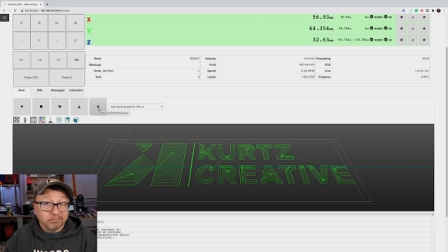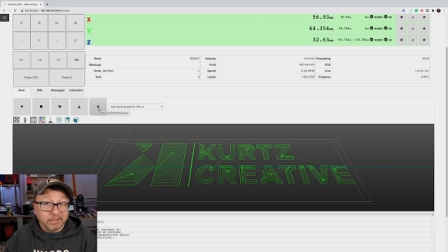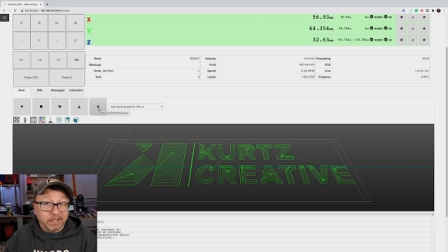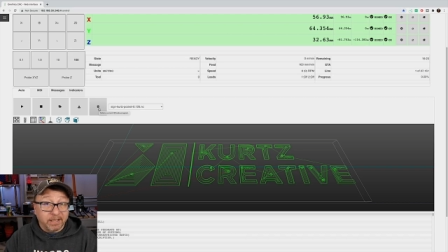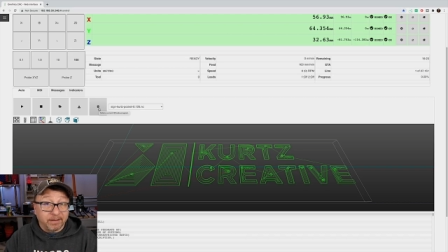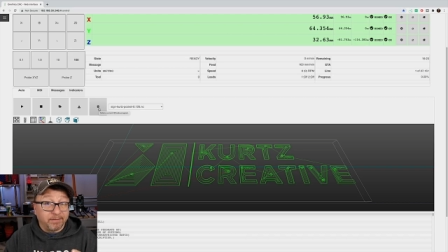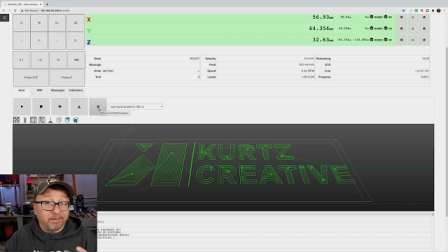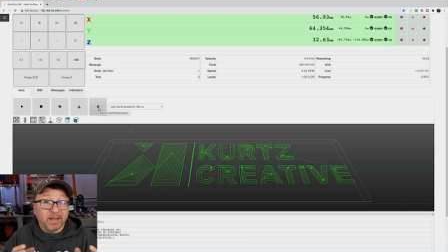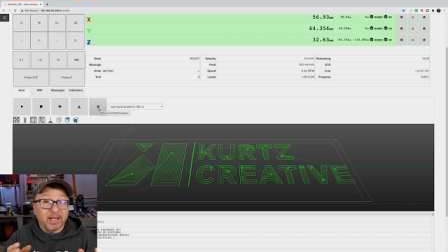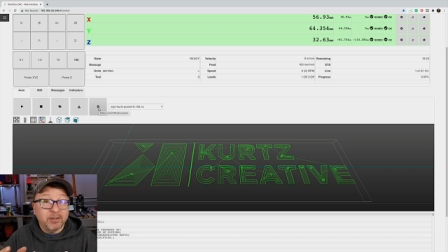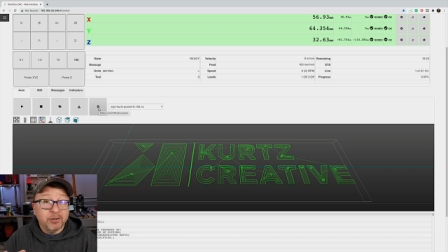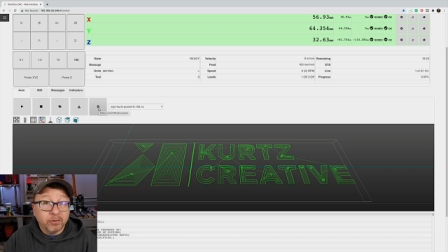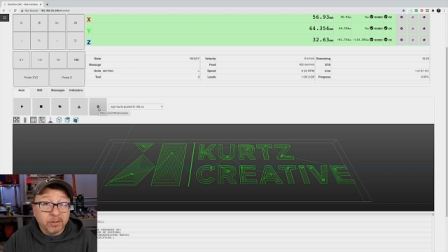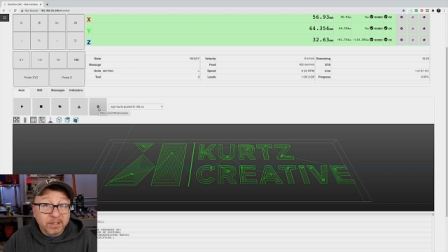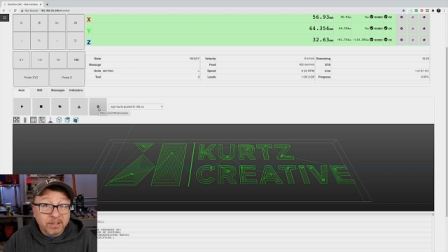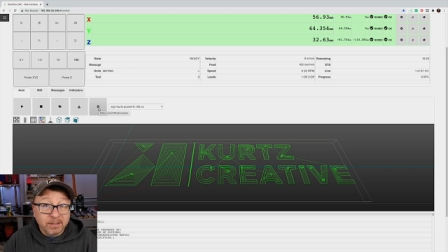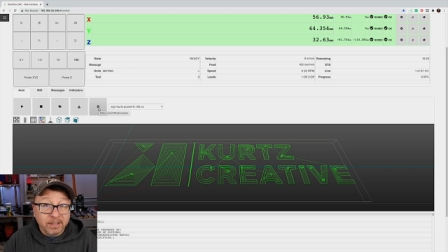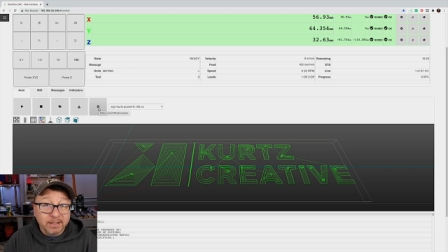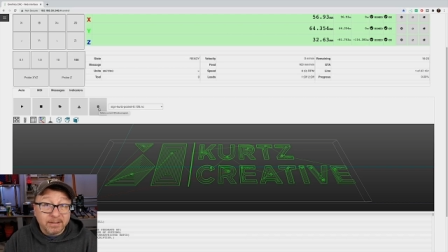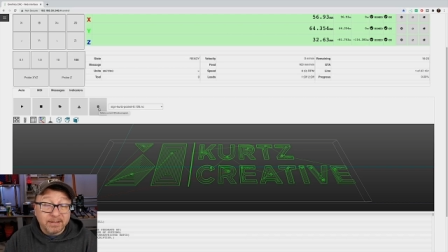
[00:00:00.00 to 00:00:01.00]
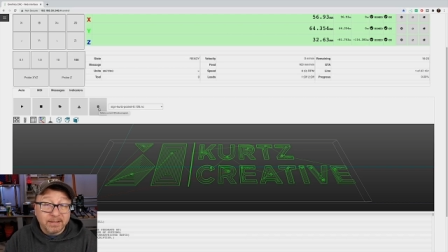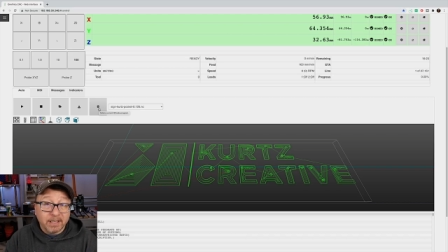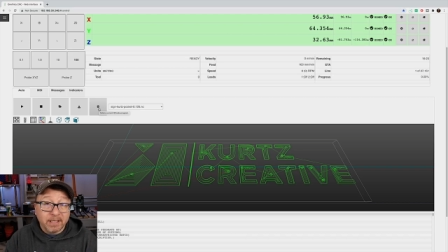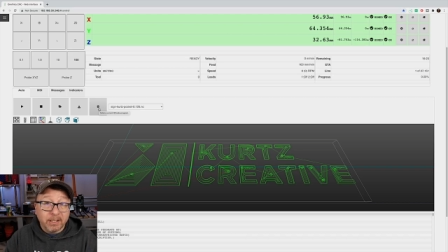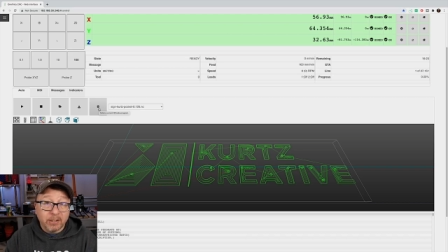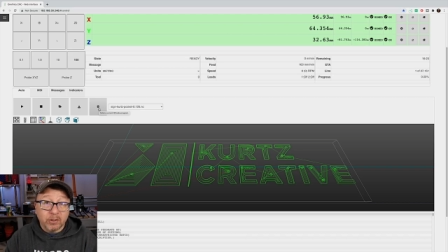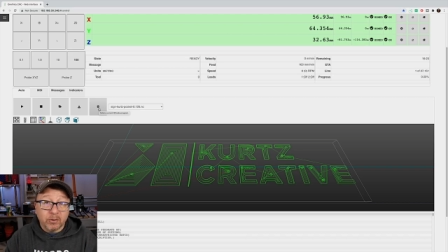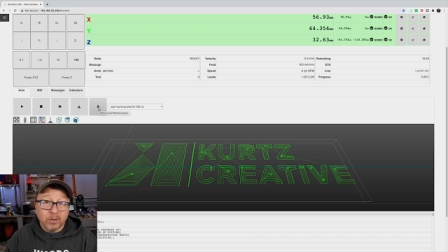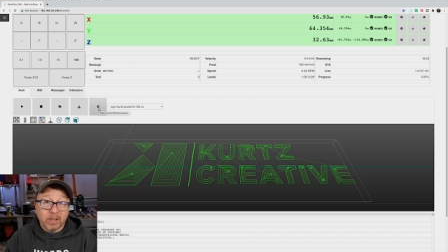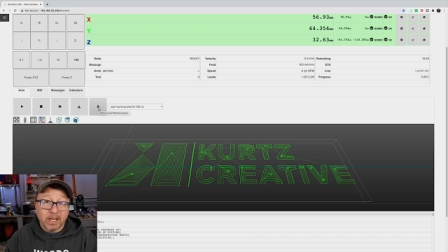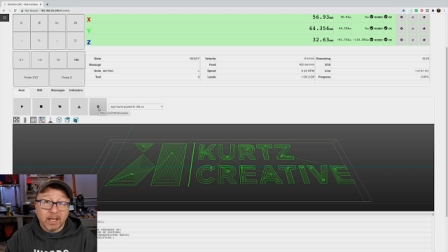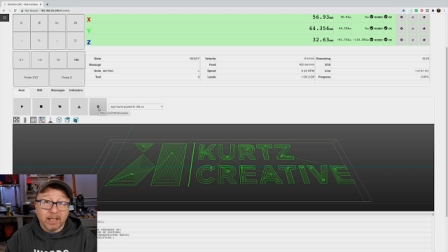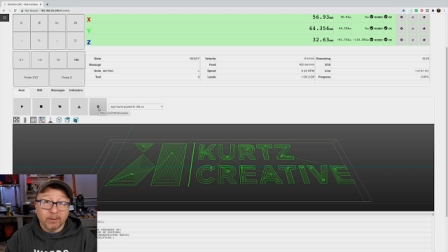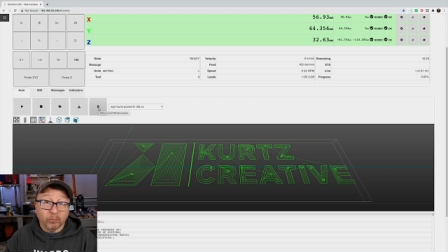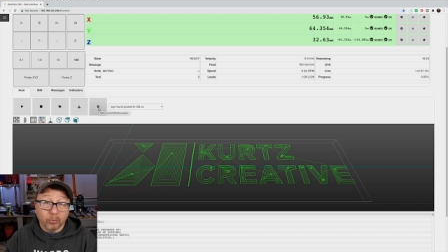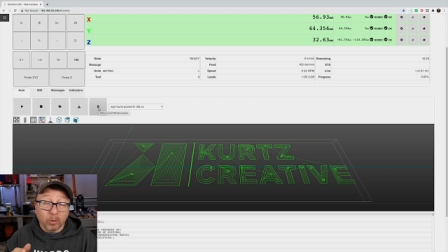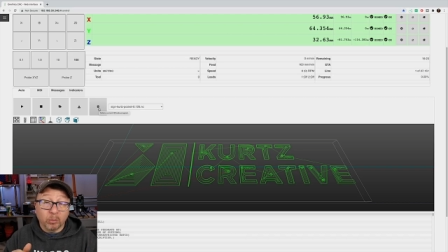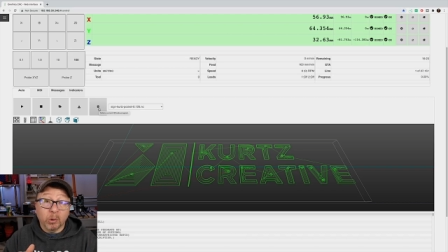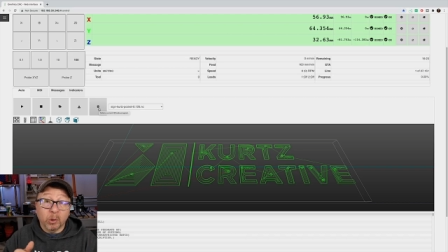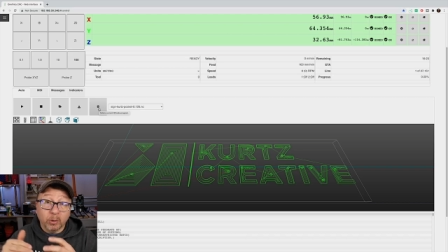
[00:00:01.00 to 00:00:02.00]
adventurous, let's say, you can
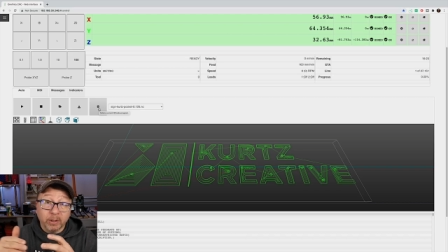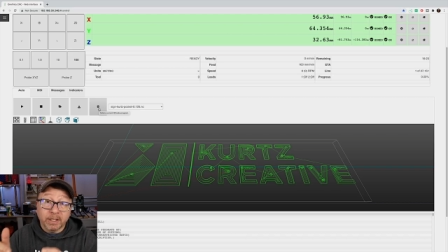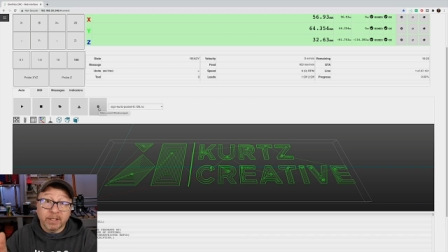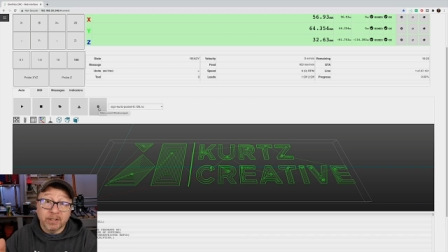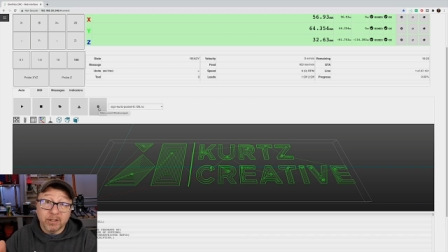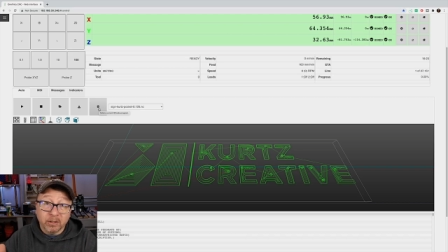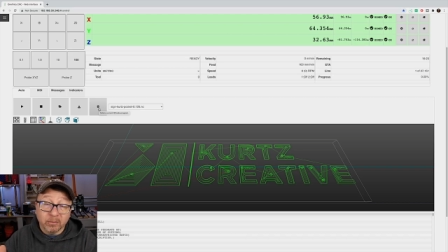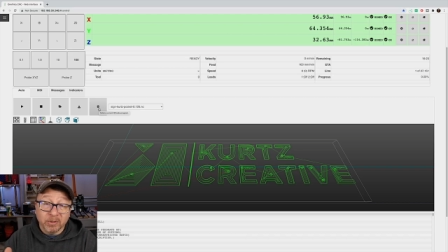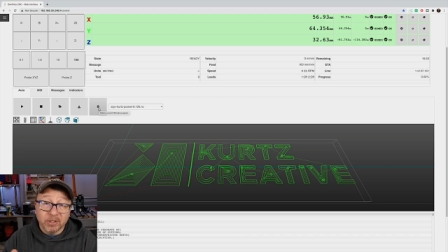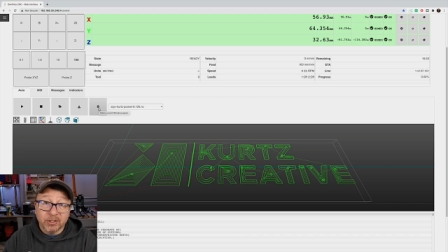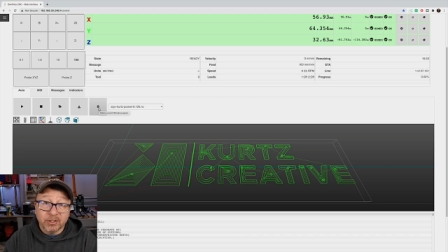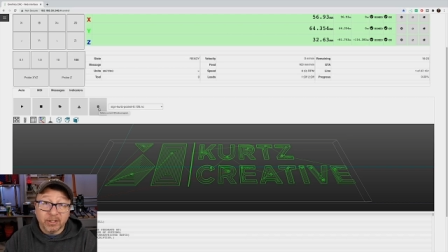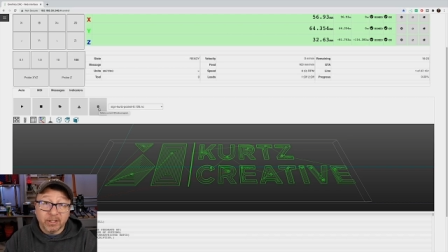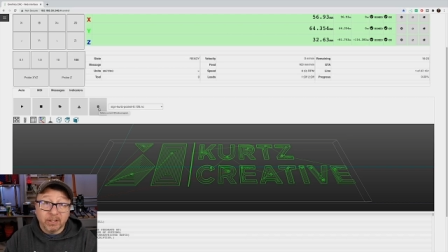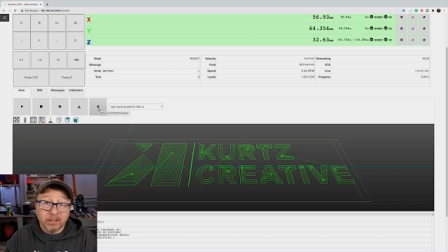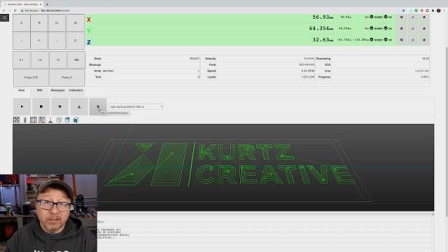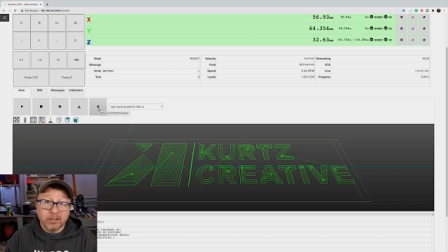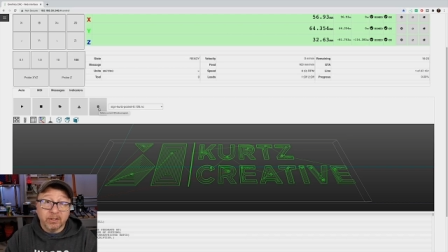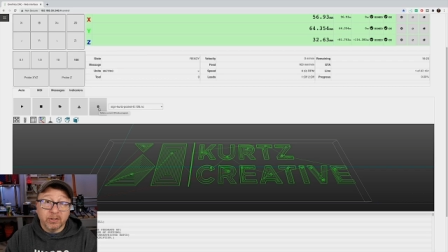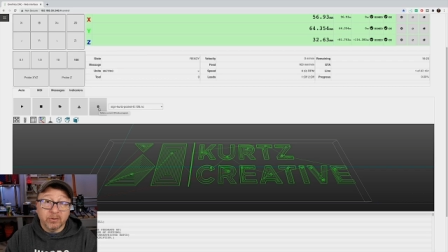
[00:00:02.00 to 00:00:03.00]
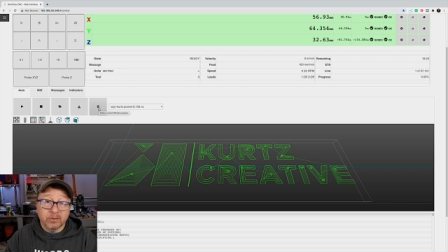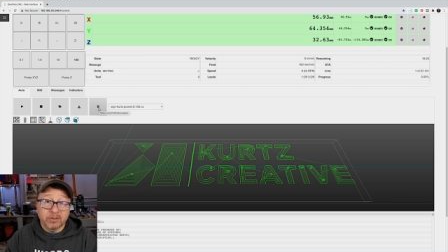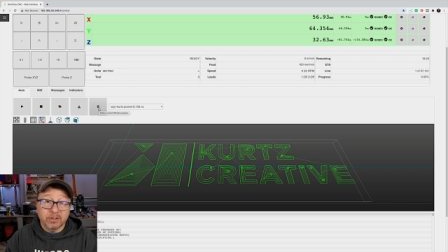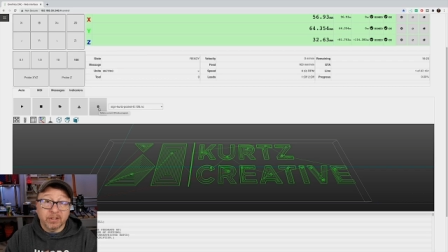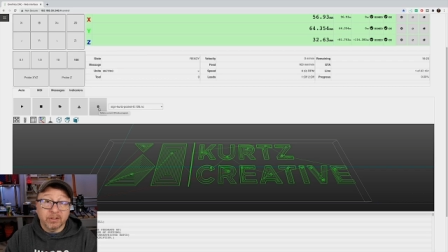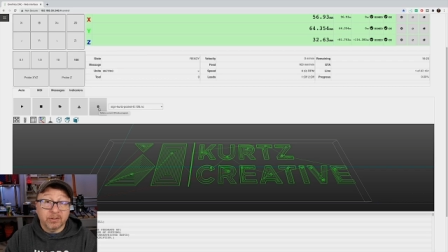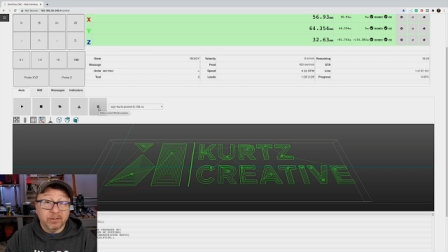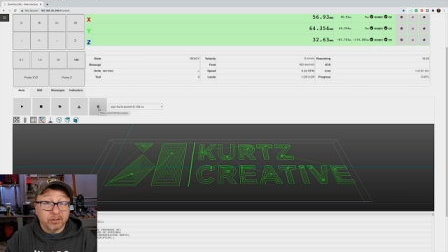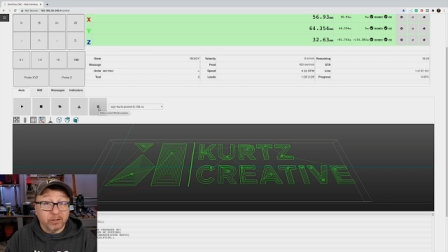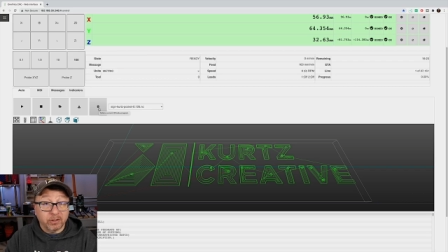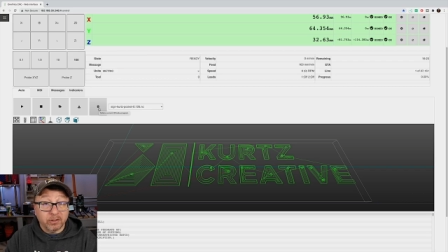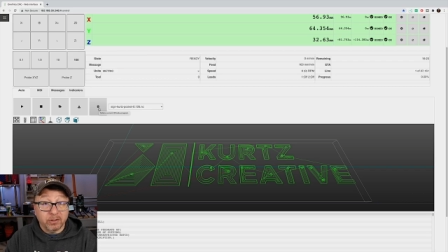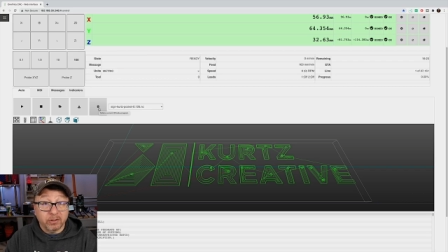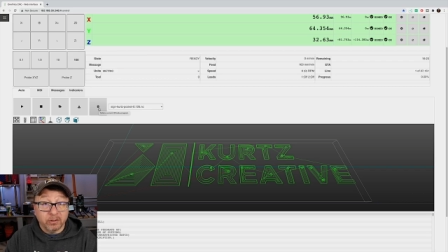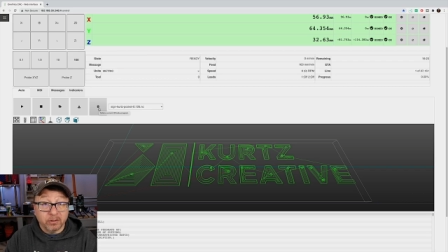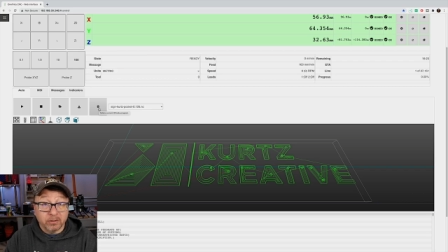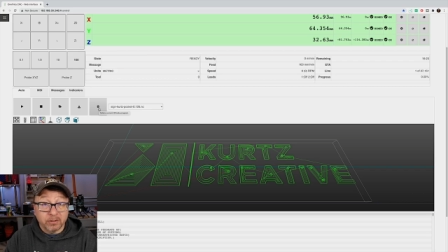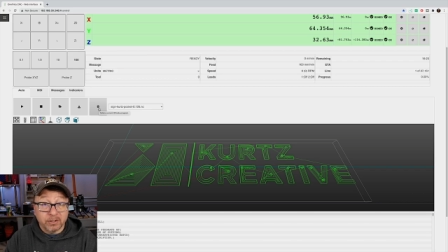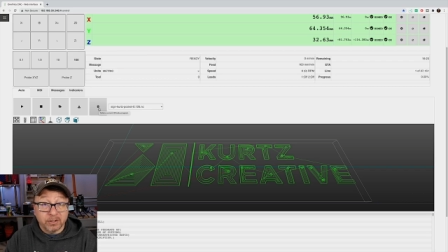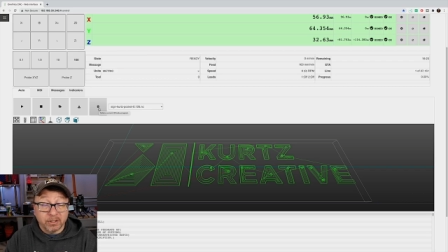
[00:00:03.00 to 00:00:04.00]
remote into your machine using
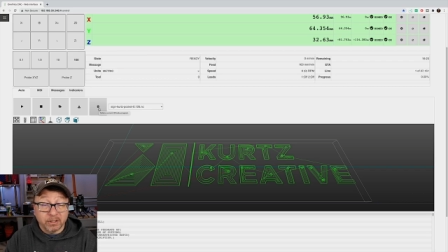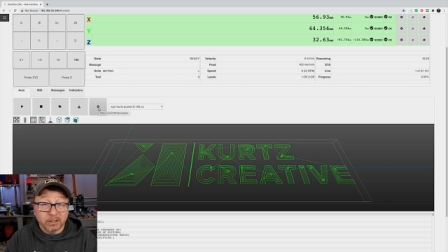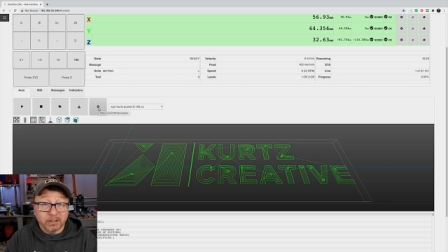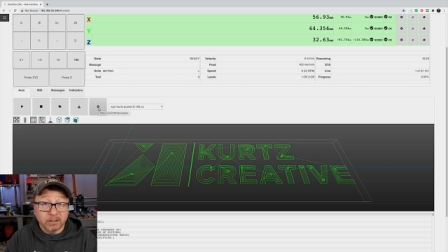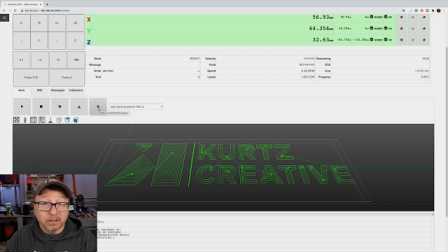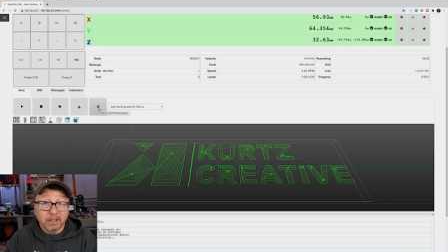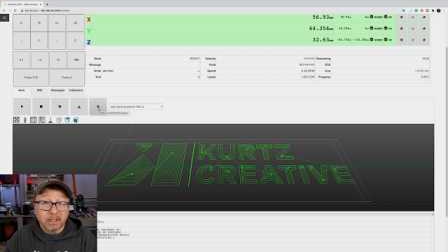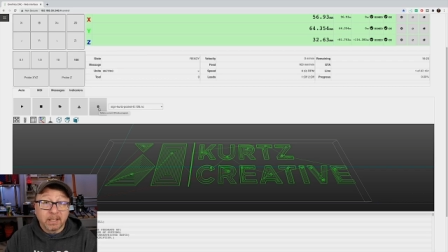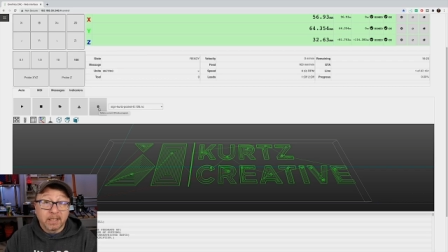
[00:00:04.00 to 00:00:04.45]
Secure Shell